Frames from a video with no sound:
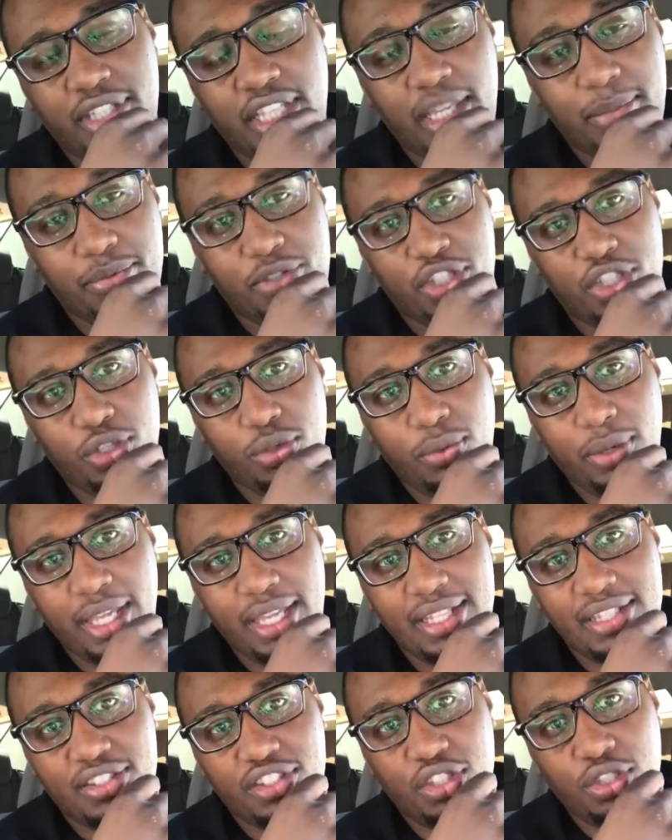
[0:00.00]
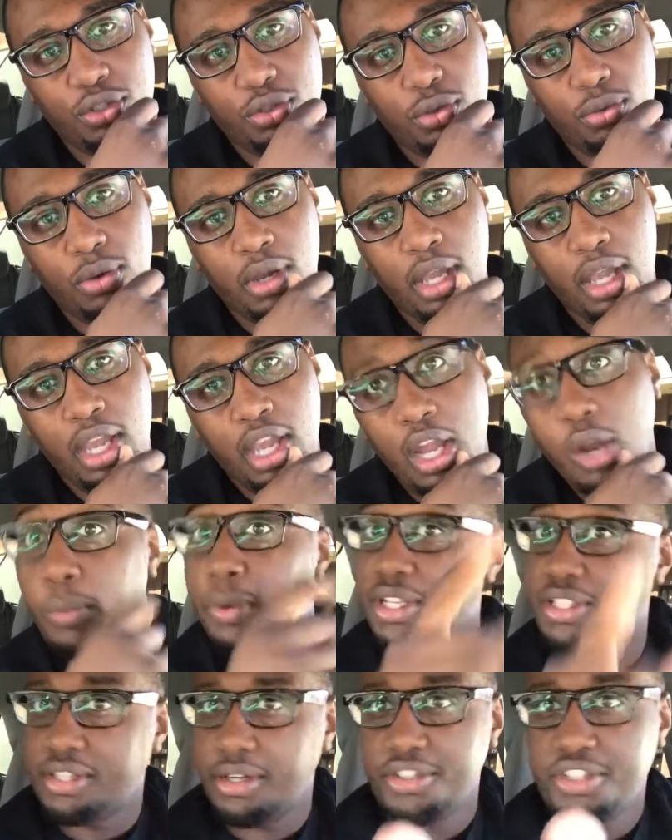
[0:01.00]
tip two is to
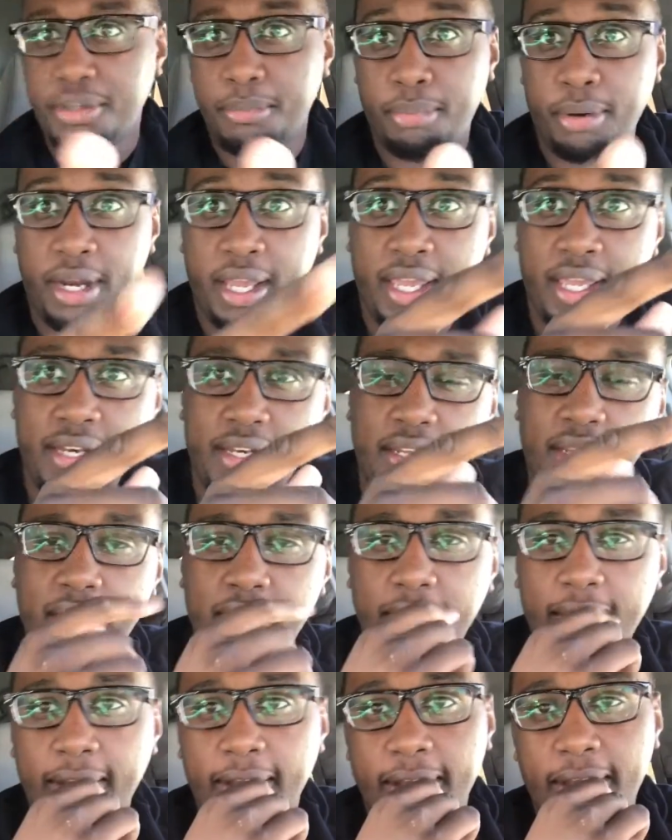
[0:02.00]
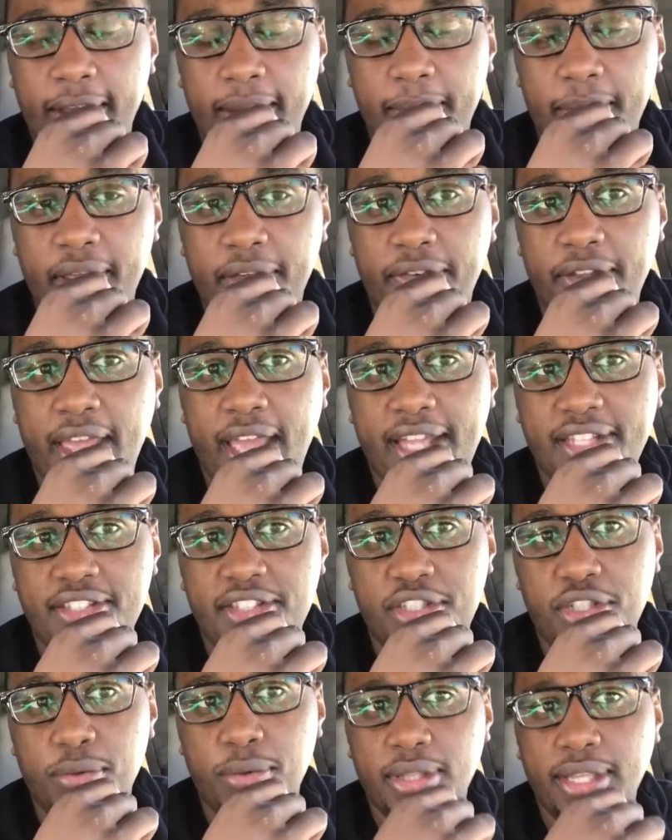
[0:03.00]
research a brand um, if it has
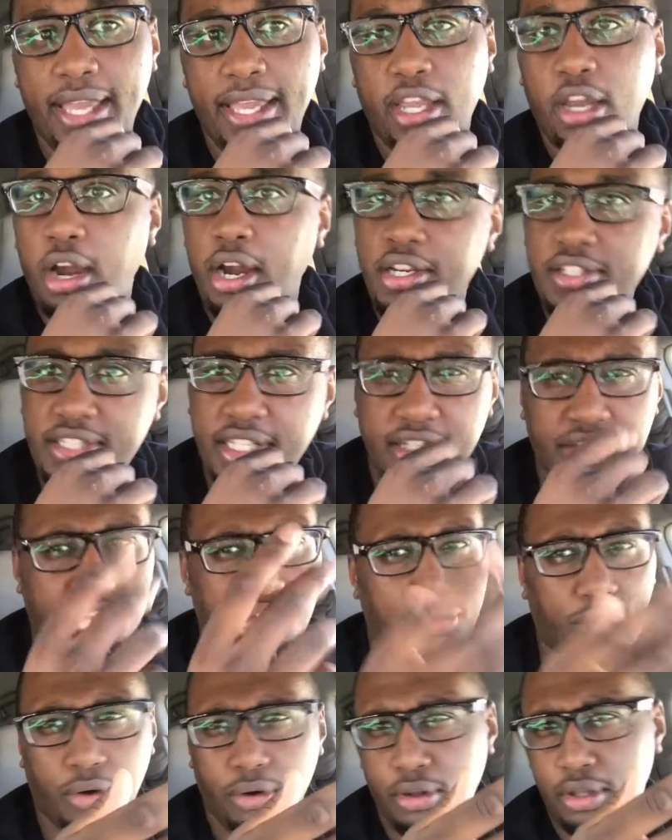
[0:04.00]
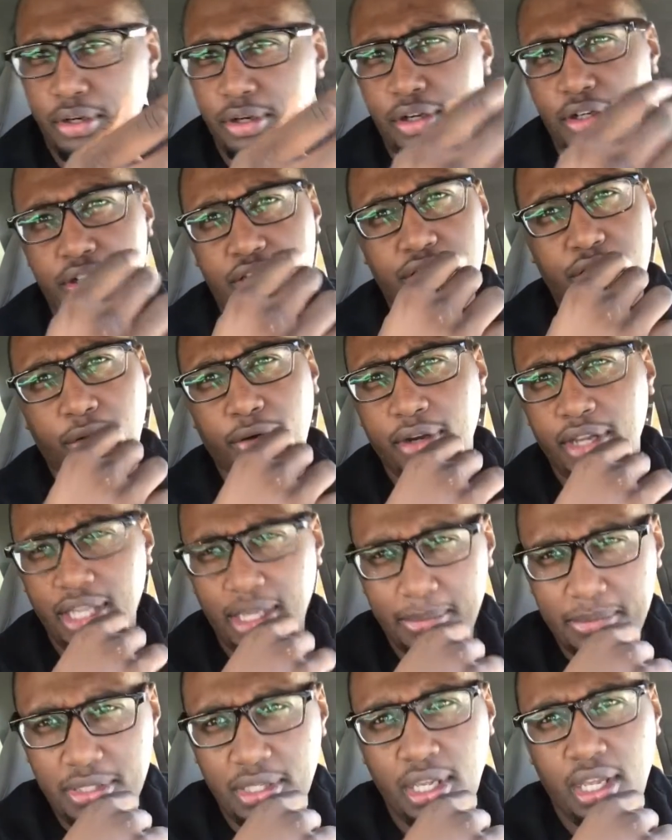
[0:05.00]
to do with like car seats, strollers,
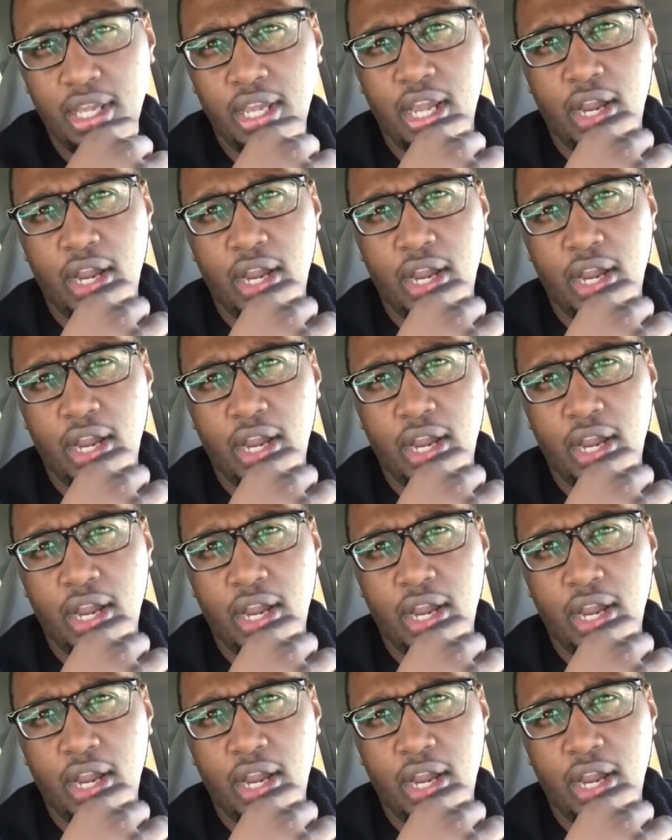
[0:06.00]
cribs.